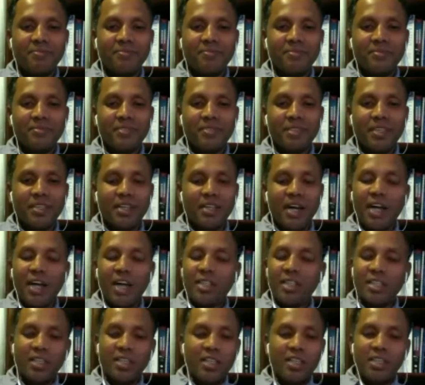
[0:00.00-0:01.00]
I think
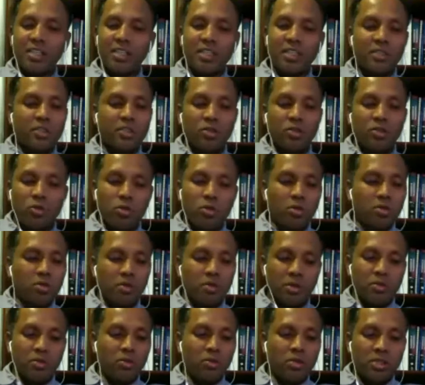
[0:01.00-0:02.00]
it's good
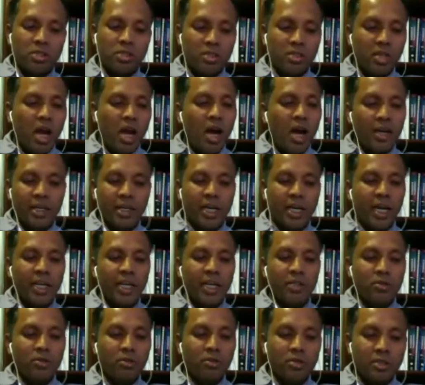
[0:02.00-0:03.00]
start. I don't tell
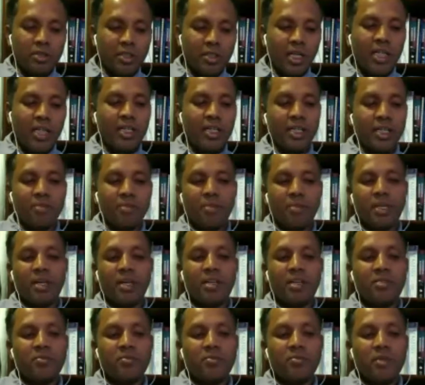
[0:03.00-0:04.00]
that because
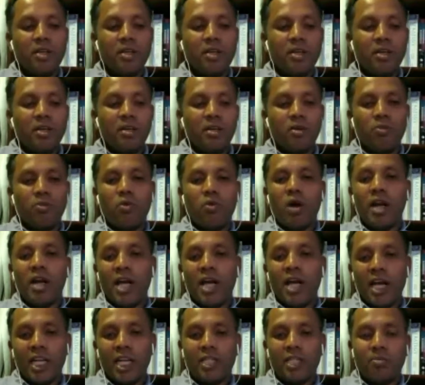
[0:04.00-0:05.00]
what I explained these
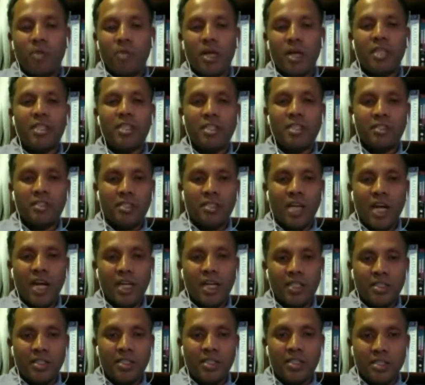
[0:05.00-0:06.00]
slides and stuff
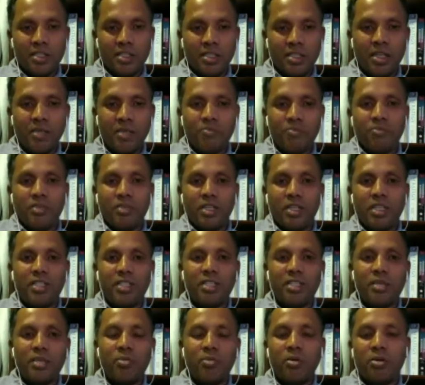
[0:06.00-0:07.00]
is about
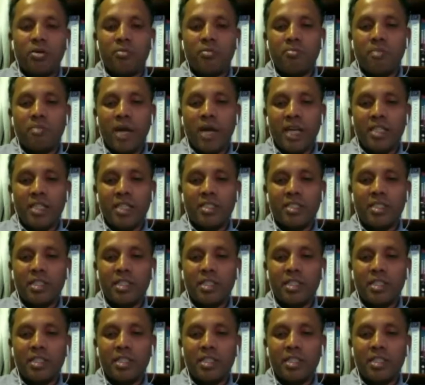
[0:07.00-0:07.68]
mindset of the people.